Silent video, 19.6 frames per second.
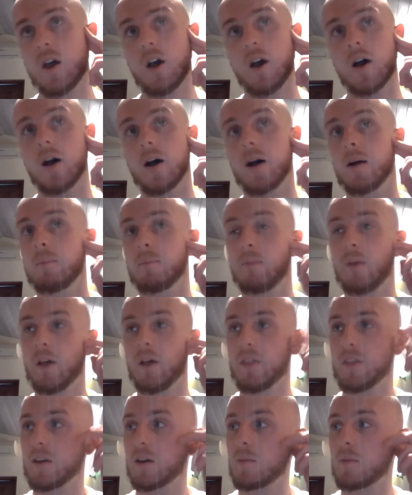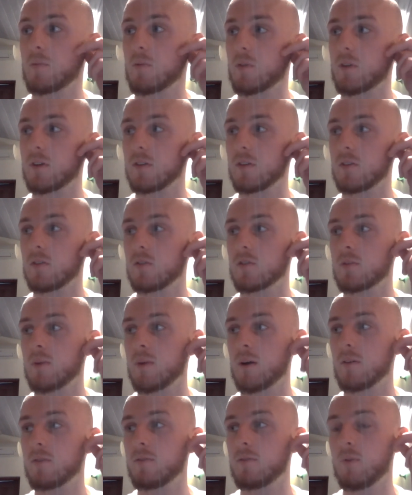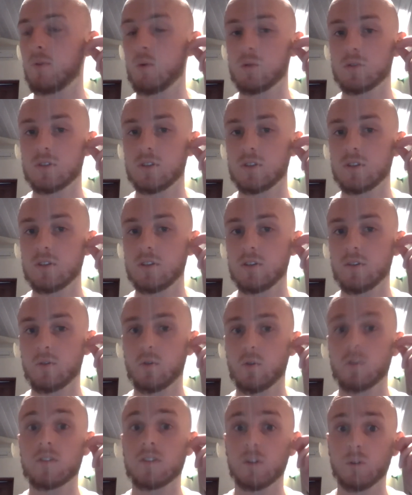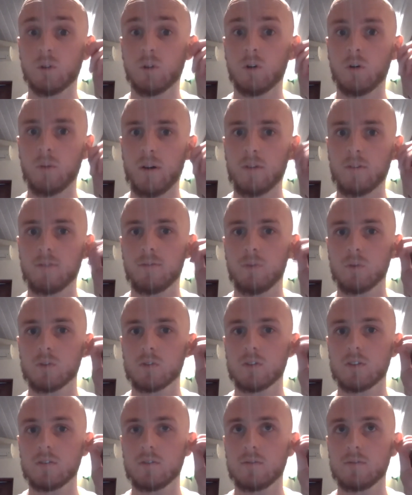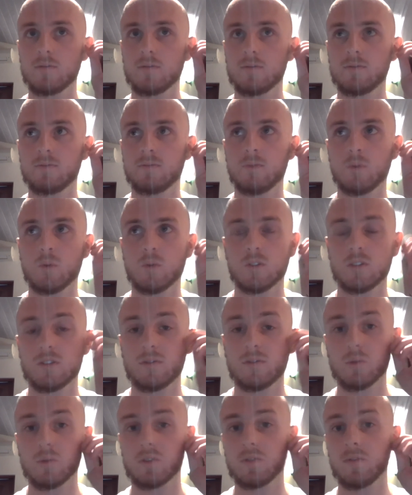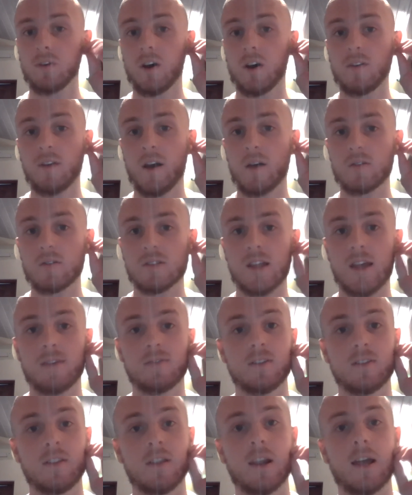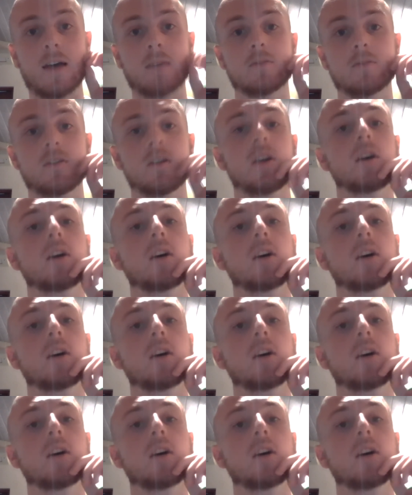I think I probably used about 40, of course still got about 40 to 45 hours left in the labs.